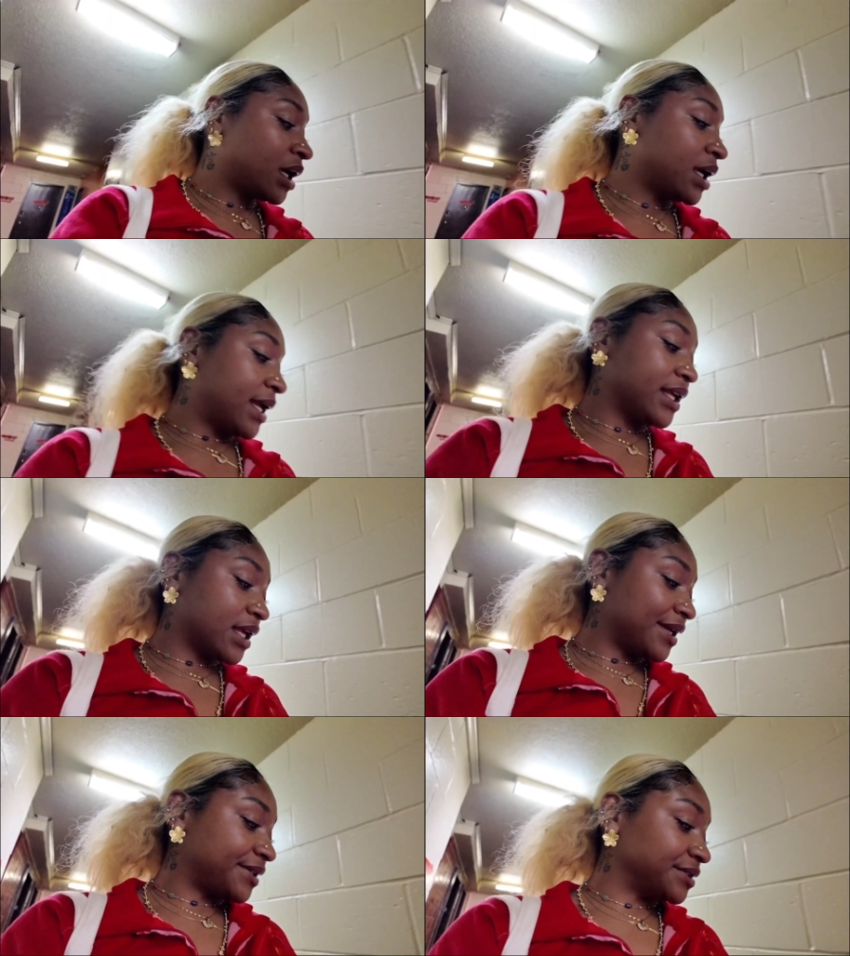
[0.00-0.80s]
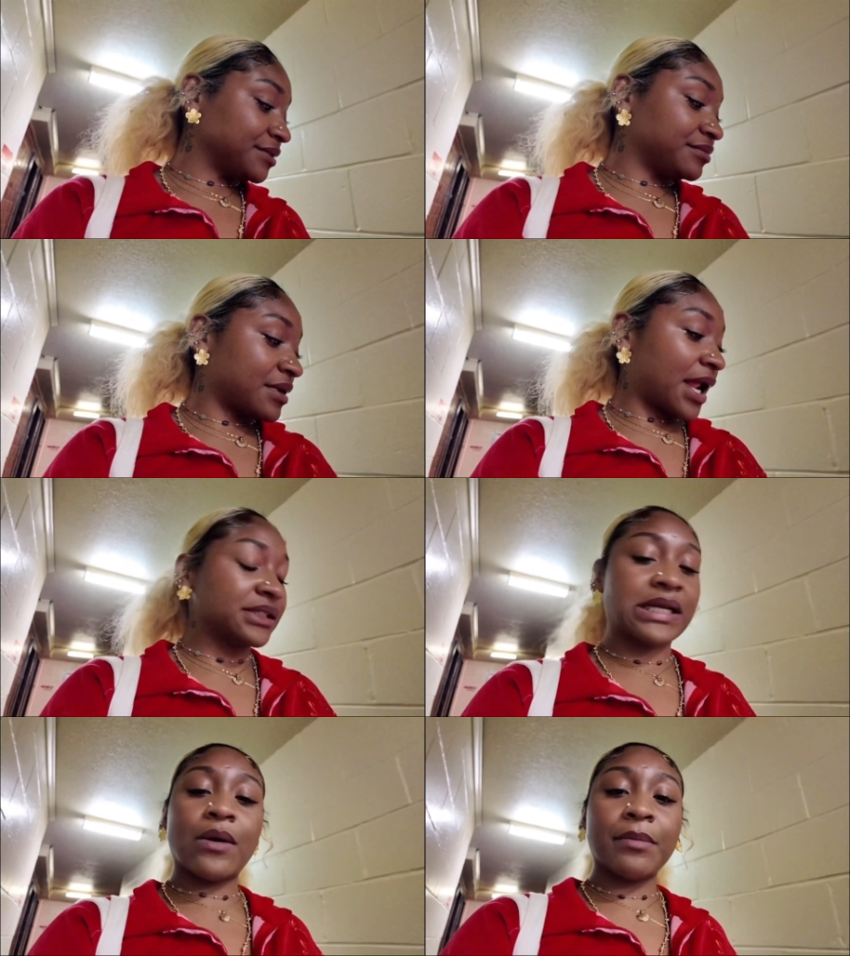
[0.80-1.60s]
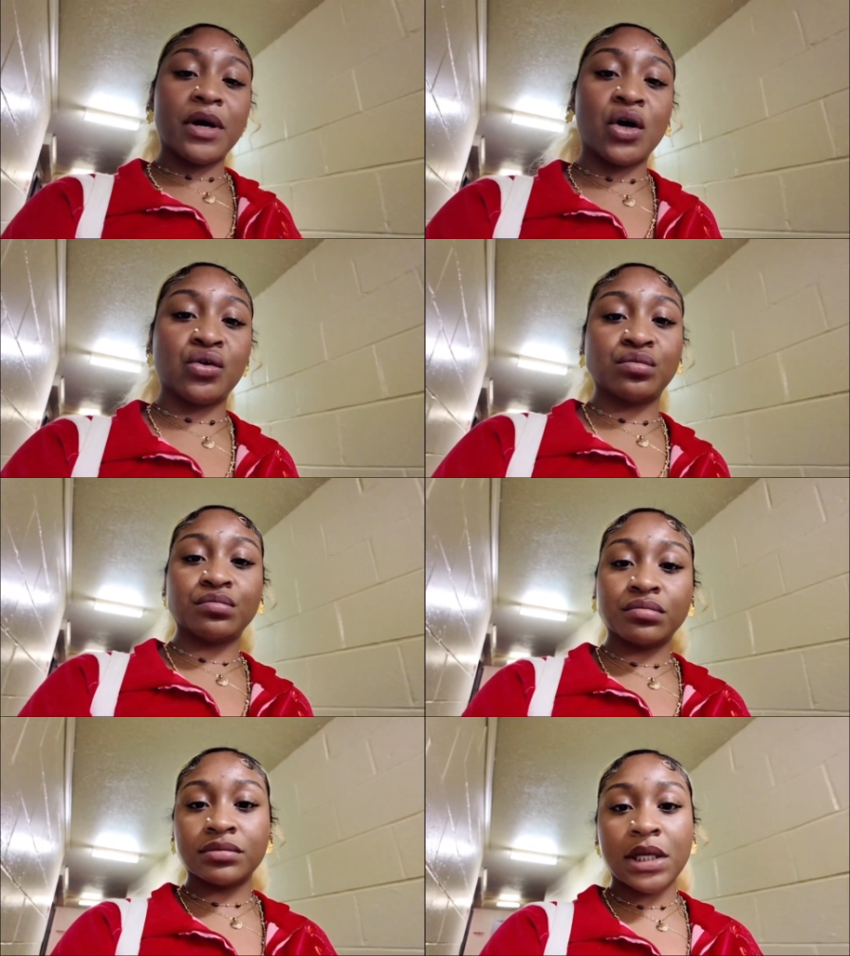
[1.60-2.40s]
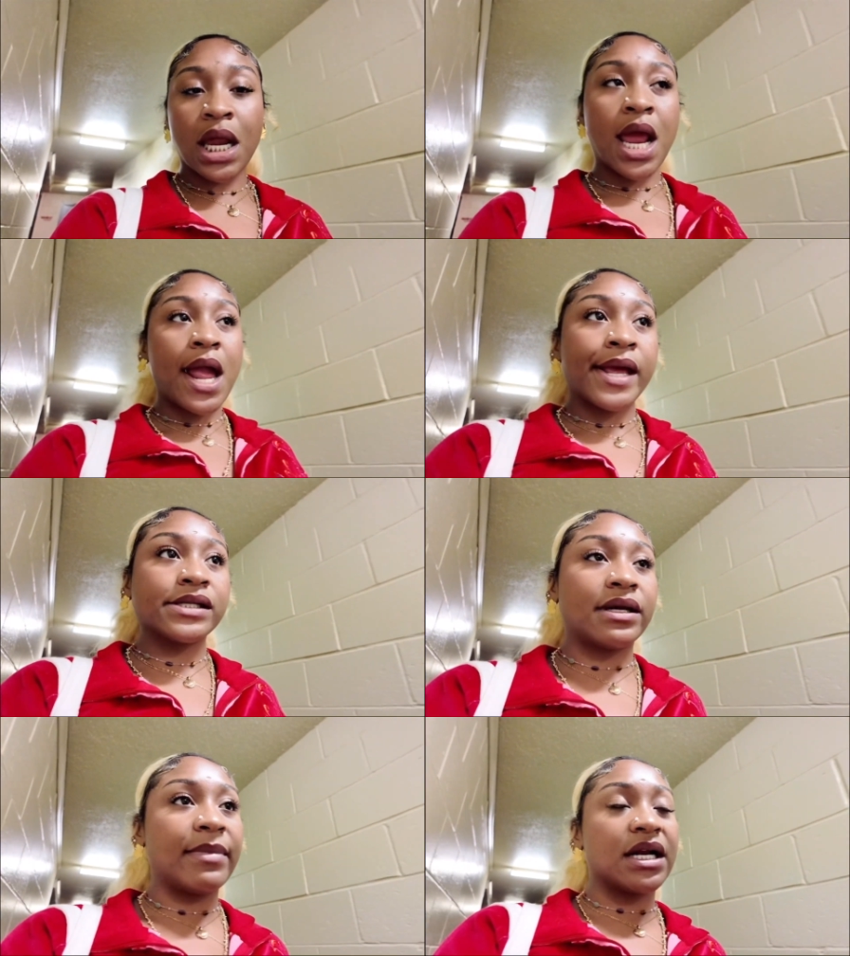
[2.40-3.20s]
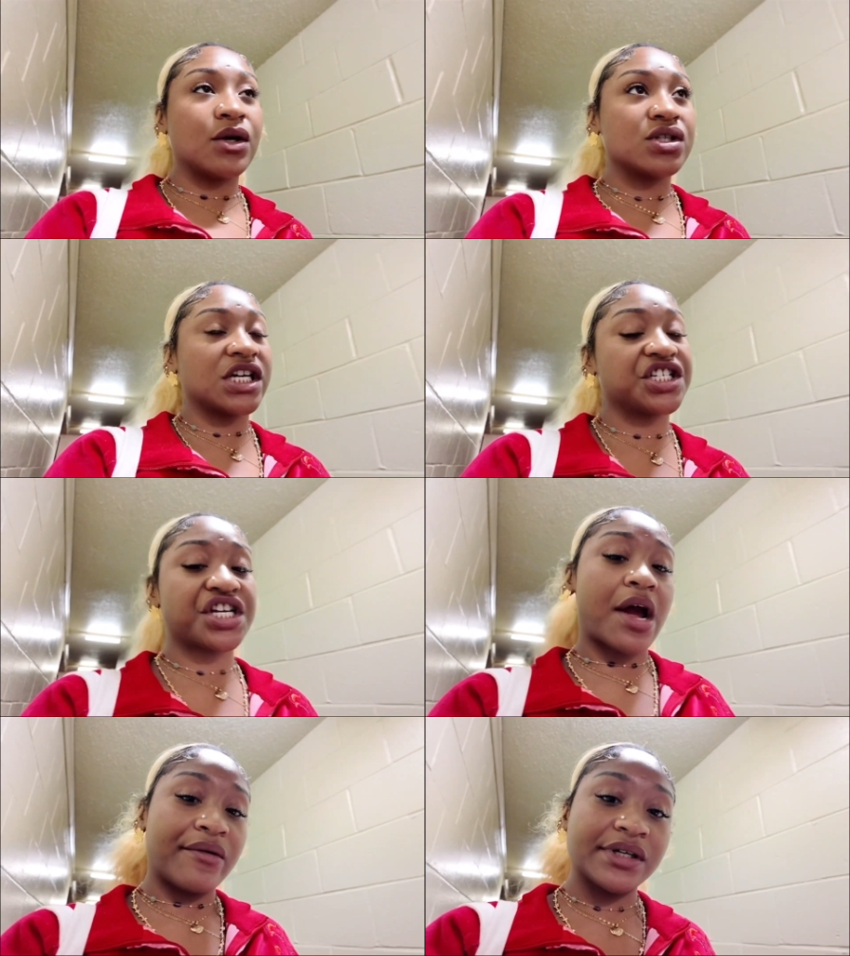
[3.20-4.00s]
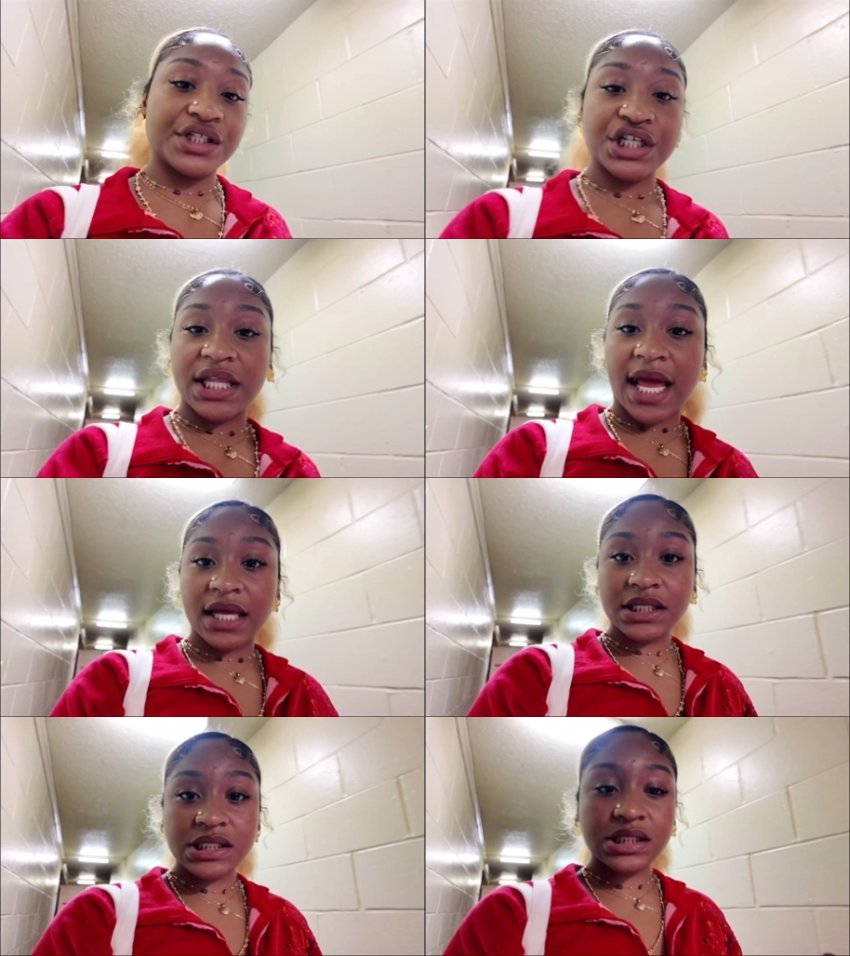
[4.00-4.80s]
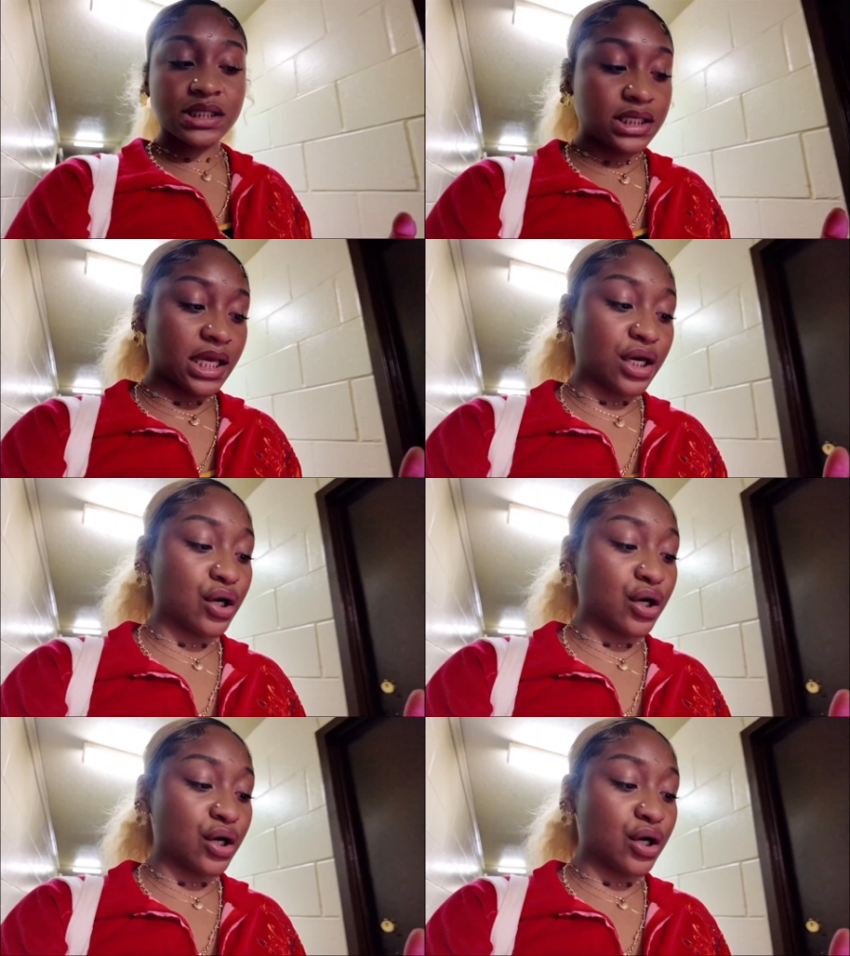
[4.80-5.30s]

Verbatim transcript: Thank you. now I'm home and I'm about to go take a shower, chillax, and